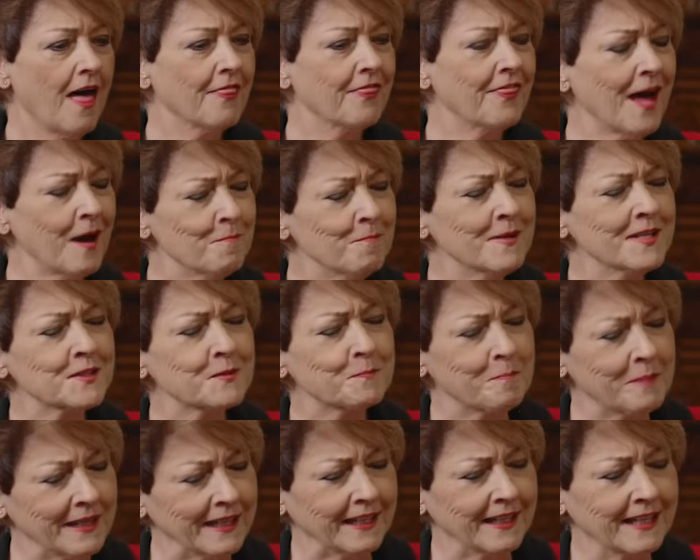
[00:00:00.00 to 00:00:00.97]
That must
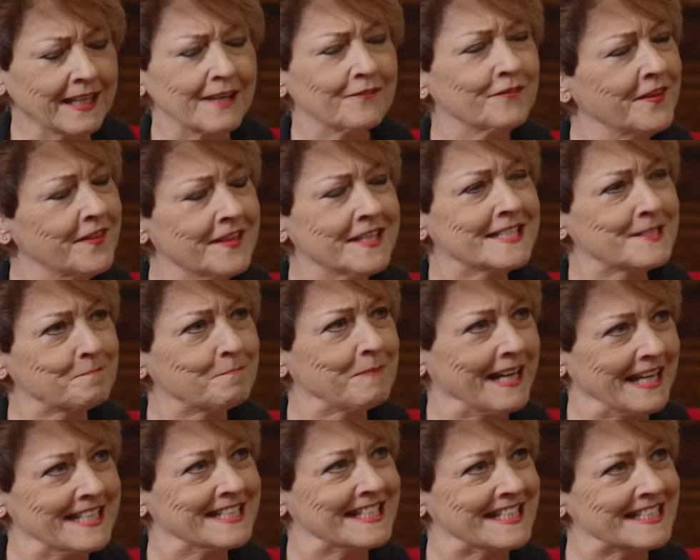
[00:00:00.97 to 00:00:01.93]
be, given this
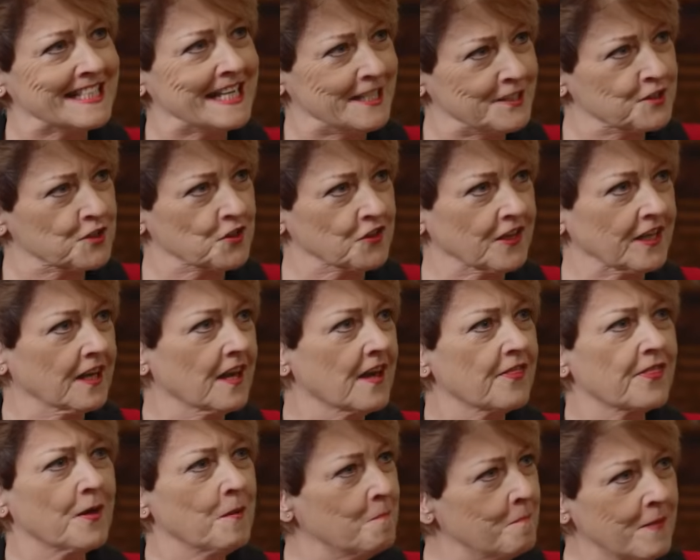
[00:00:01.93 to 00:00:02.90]
place's history,
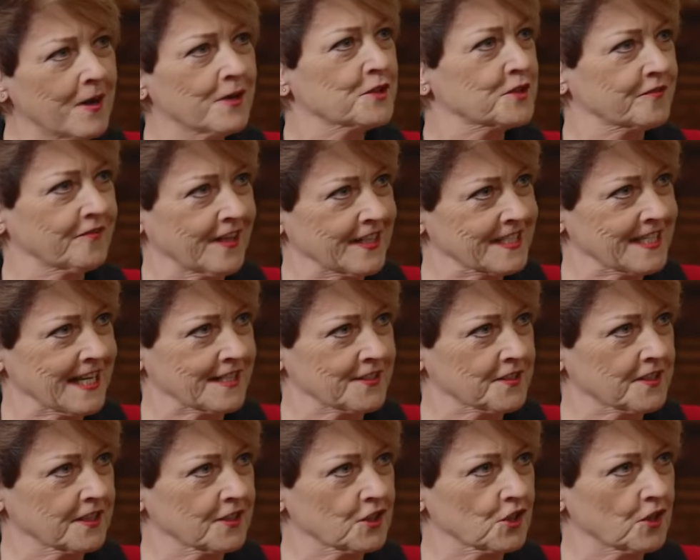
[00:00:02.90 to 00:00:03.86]
the most
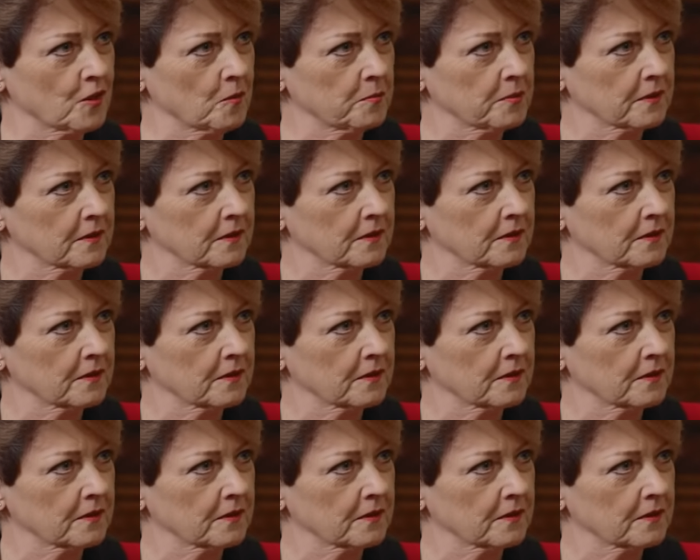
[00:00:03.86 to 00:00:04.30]
fantastic job.